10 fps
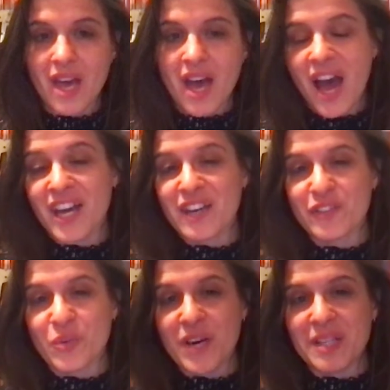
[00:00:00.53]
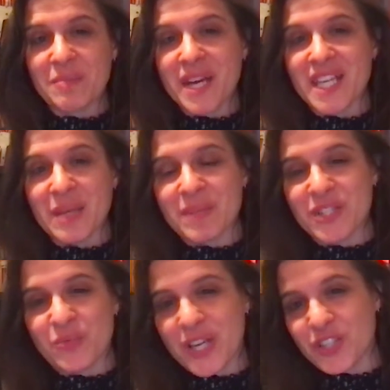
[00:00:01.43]
Hi everyone, my name
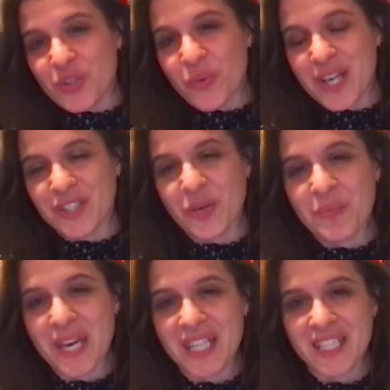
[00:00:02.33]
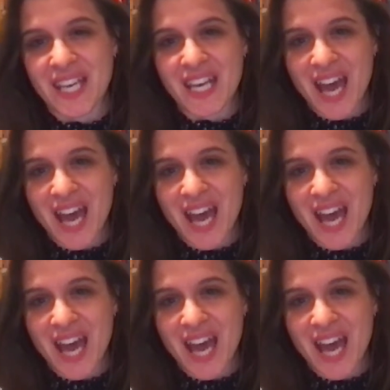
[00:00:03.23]
is Rachel White Domain and